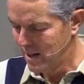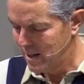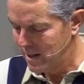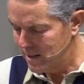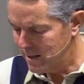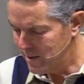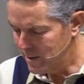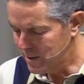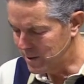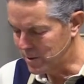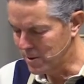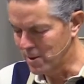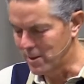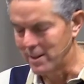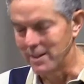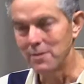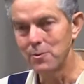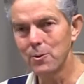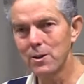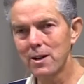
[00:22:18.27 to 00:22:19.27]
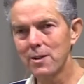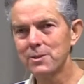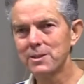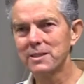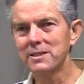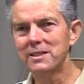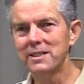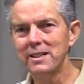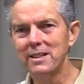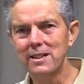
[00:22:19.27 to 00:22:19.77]
Another story. When I was
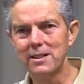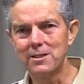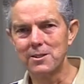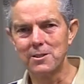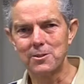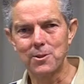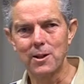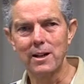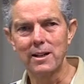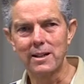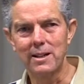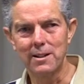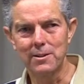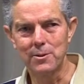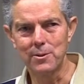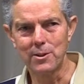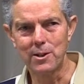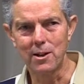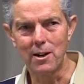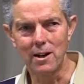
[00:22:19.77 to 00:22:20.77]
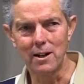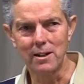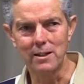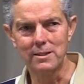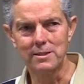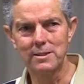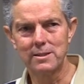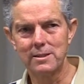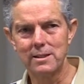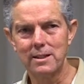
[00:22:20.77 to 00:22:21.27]
a teenager trying to get through
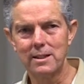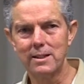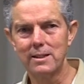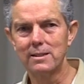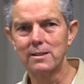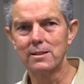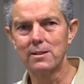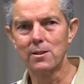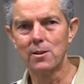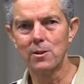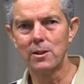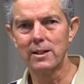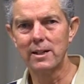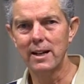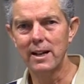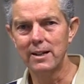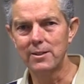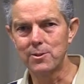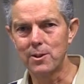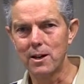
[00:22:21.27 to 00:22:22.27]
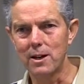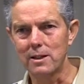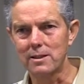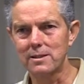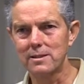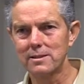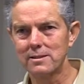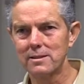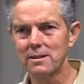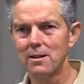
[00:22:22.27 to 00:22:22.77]
college, I had loaded hay
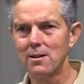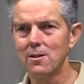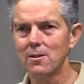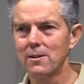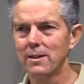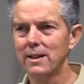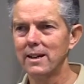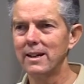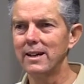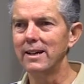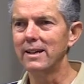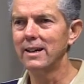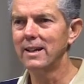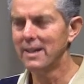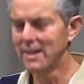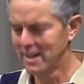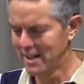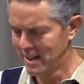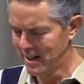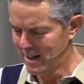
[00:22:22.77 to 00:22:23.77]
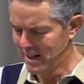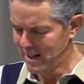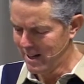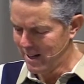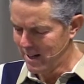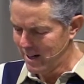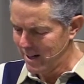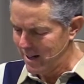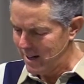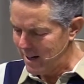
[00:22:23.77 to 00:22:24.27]
trucks and hauled hay.
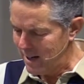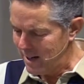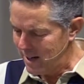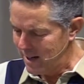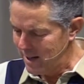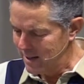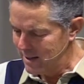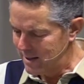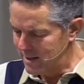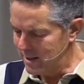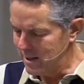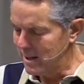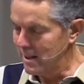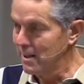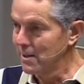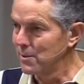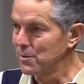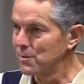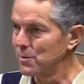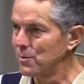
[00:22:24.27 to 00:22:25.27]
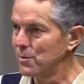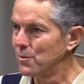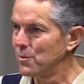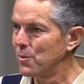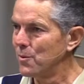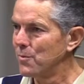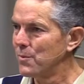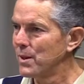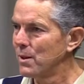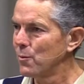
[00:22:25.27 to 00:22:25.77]
And
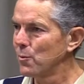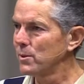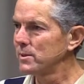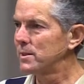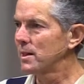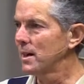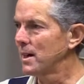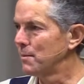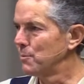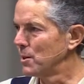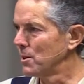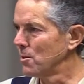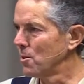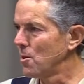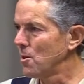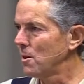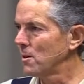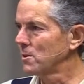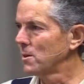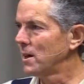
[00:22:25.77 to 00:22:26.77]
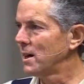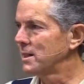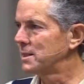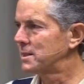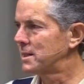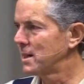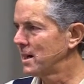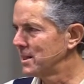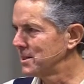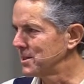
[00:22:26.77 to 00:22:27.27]
one time, a
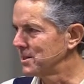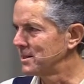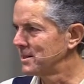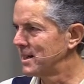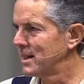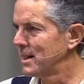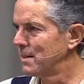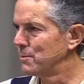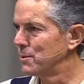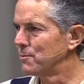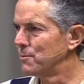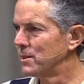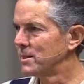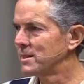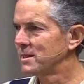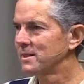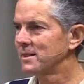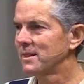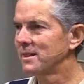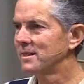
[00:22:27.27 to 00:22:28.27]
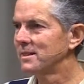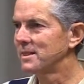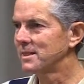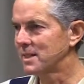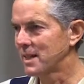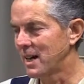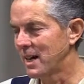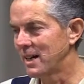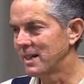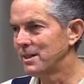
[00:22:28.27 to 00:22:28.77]
long-lost cousin came to visit and
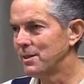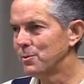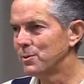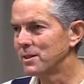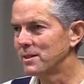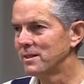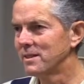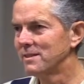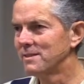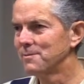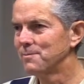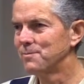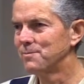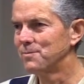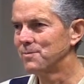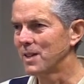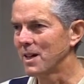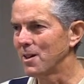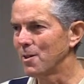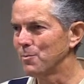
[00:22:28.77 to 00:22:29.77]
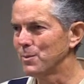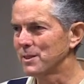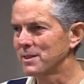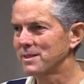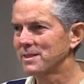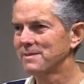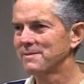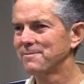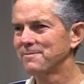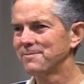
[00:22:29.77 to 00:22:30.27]
decided he was going to help
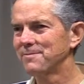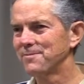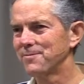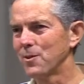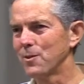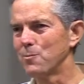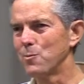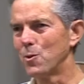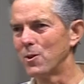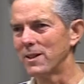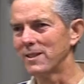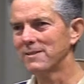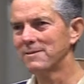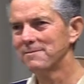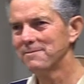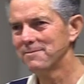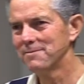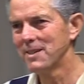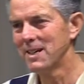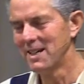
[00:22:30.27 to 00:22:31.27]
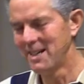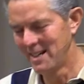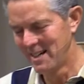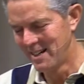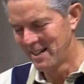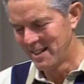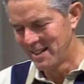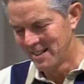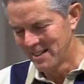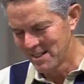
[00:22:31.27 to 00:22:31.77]
us for the morning.
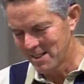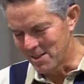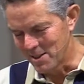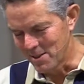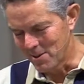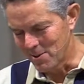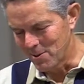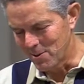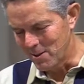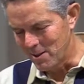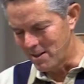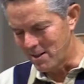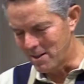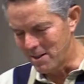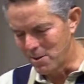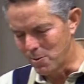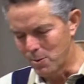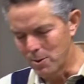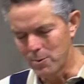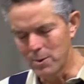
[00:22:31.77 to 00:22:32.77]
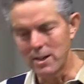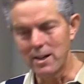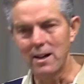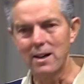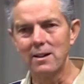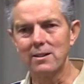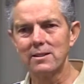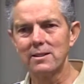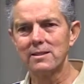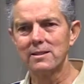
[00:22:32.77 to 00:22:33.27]
So we went
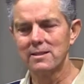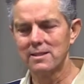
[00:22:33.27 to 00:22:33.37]
out